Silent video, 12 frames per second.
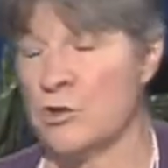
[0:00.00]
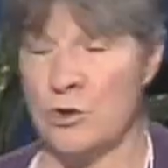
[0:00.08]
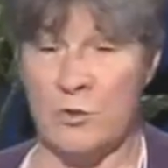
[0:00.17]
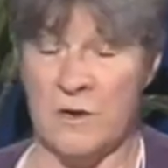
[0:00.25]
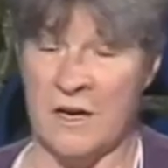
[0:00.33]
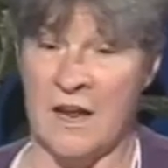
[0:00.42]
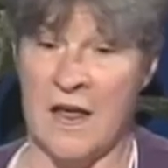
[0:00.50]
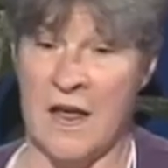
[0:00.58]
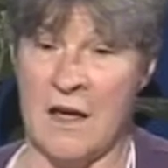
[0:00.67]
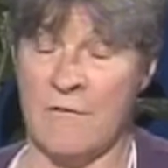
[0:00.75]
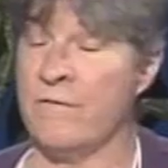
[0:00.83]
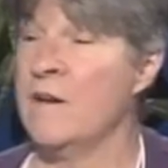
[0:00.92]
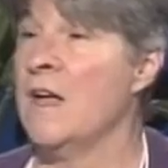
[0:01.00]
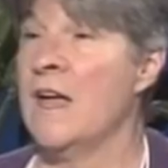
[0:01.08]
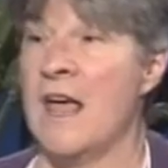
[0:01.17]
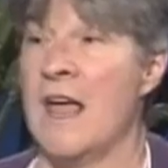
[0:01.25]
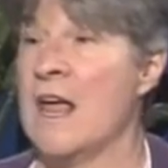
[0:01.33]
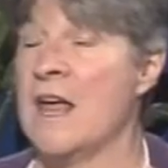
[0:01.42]
You can have
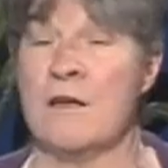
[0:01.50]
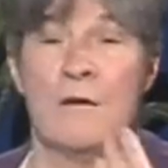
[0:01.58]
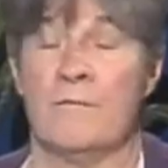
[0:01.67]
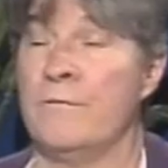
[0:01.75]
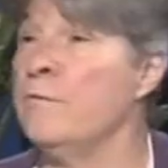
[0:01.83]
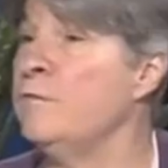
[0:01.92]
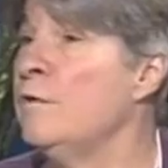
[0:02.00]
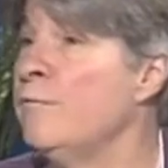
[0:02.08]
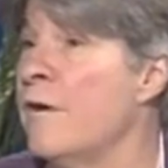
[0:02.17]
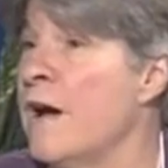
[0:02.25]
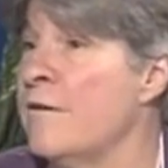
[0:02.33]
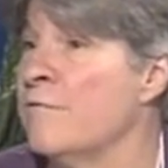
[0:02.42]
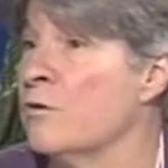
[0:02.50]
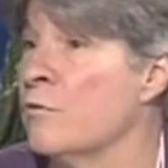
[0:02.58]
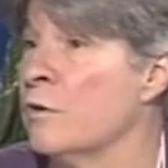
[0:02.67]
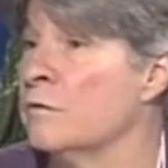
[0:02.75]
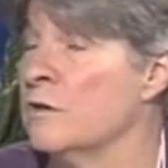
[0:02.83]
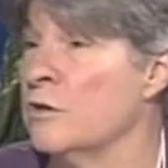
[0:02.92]
a
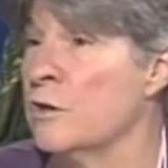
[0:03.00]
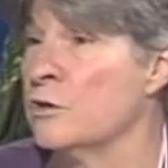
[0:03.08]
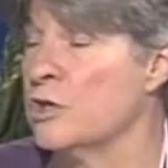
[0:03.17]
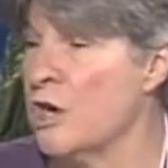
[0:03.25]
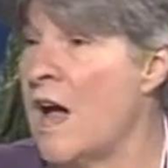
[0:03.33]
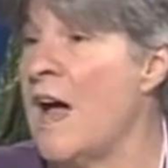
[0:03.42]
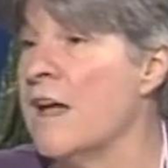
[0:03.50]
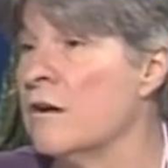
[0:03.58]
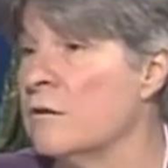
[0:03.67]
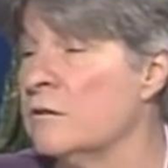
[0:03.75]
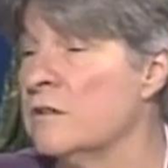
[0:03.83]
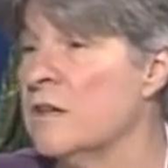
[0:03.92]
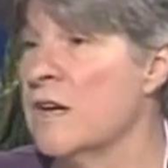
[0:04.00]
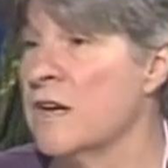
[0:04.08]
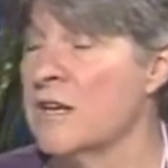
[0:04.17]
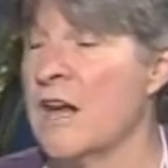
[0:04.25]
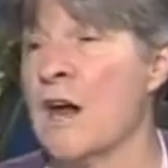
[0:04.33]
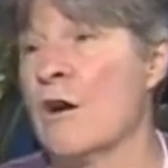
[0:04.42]
55-year-old adult child
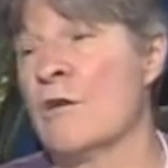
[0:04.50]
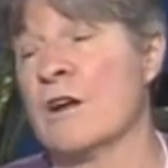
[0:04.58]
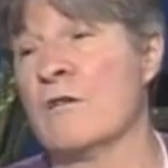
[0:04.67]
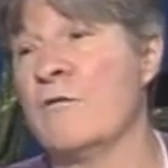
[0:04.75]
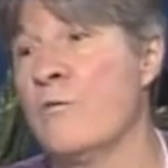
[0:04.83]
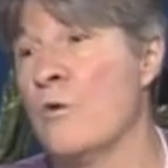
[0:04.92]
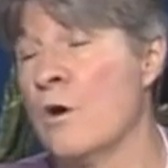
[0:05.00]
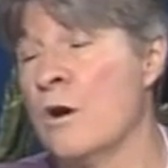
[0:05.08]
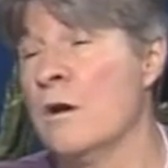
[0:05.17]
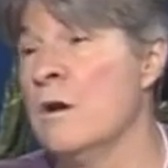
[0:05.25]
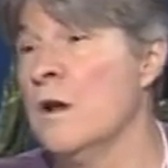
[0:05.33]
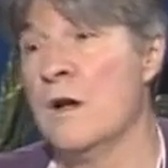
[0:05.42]
caring for